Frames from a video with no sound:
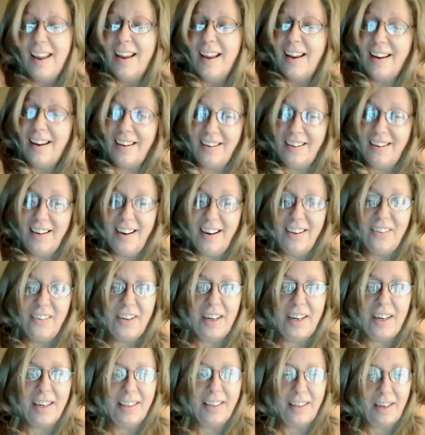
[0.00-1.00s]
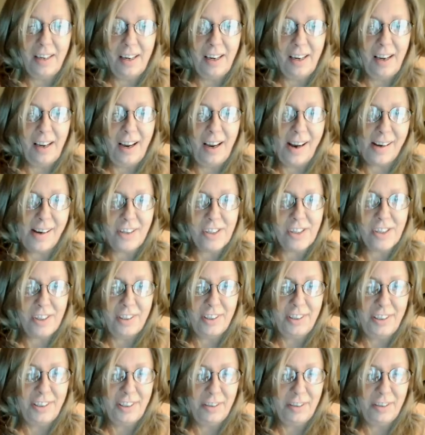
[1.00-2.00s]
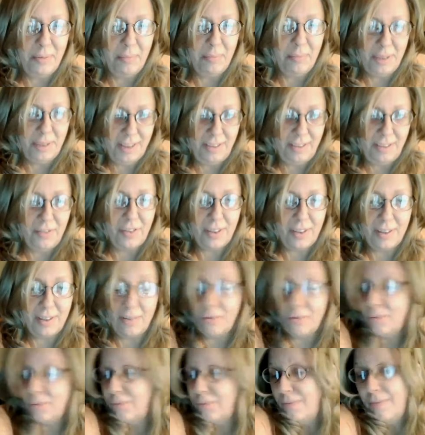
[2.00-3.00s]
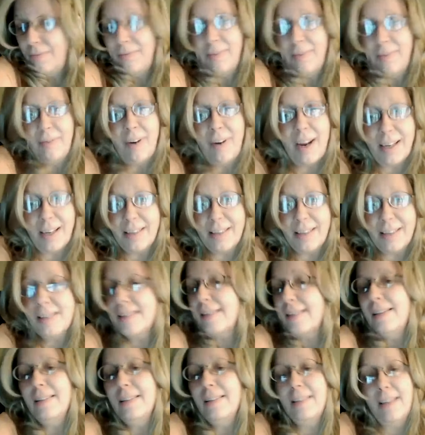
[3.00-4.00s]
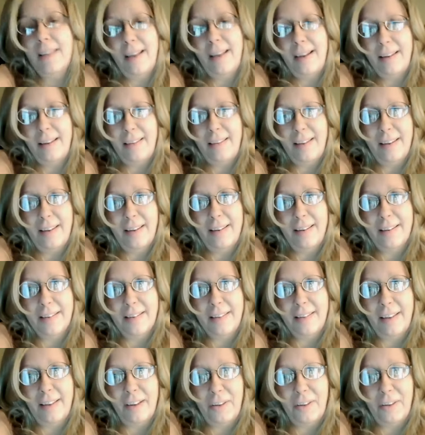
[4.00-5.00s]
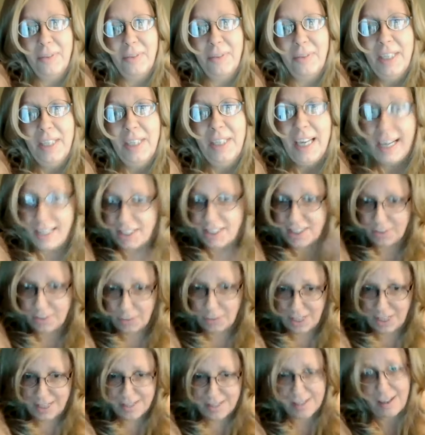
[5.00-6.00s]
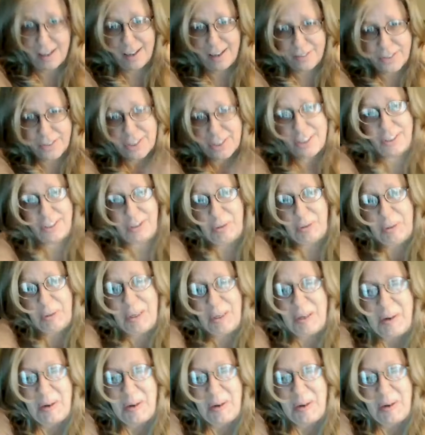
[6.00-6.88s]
and now I actually believe, well, I can see a light at the end of the tunnel. It's a ways off still,